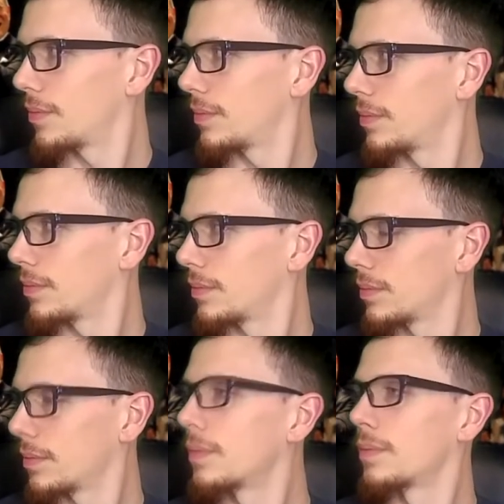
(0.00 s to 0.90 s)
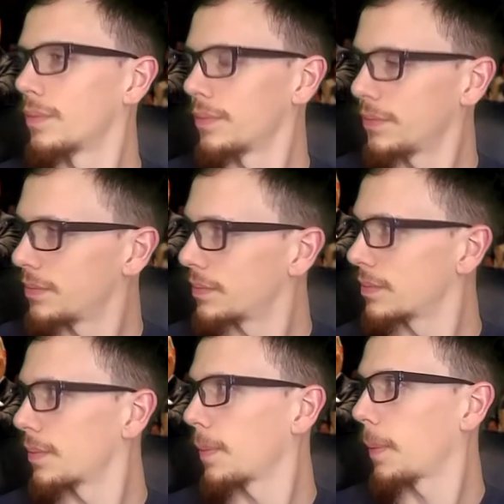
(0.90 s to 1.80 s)

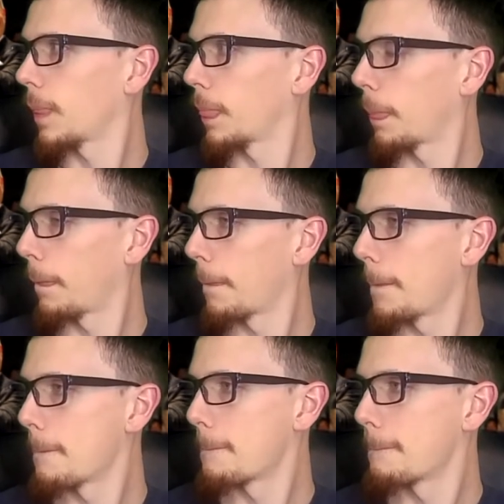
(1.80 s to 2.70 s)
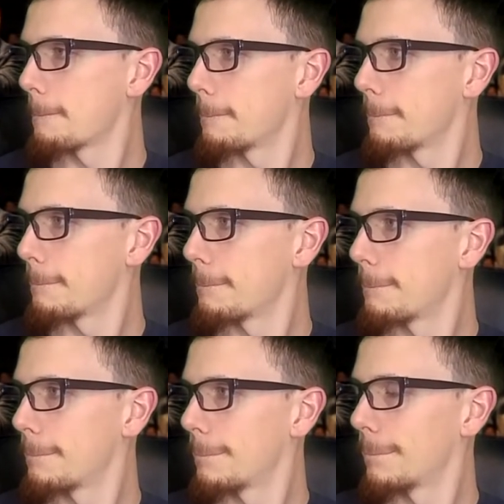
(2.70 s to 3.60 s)

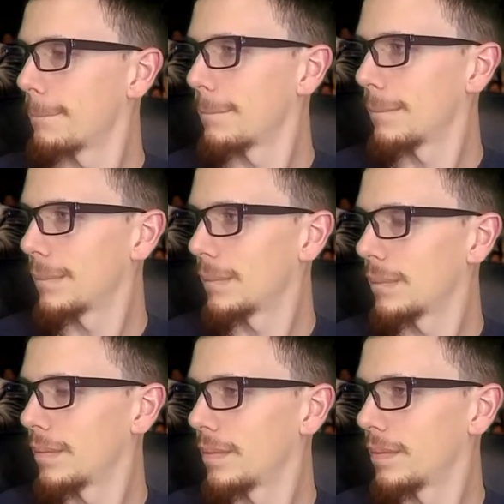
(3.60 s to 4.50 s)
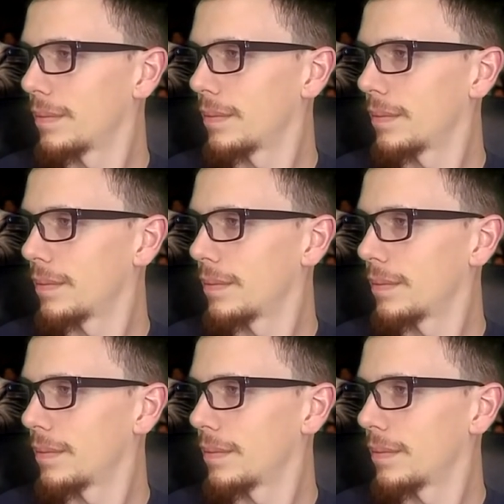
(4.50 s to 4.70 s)
No words are spoken by the person on screen.